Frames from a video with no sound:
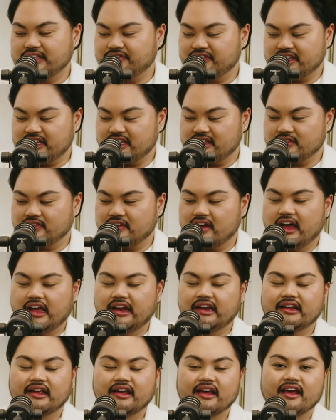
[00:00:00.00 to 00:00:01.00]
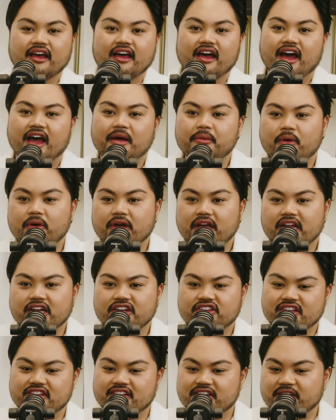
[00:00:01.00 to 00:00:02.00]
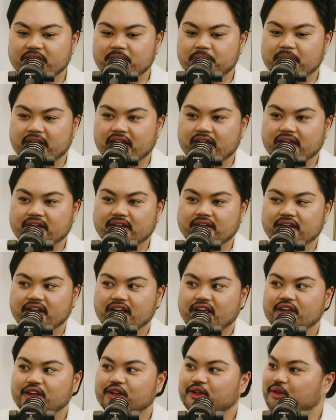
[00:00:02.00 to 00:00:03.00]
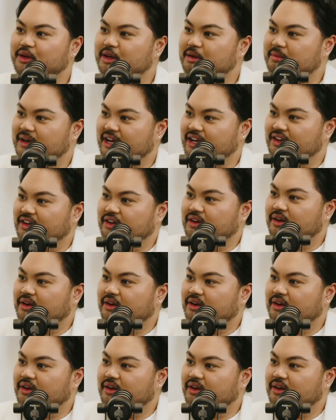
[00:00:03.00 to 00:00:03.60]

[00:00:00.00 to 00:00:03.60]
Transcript: Everything's fine. I walk in and she's still in bed. You look at me and you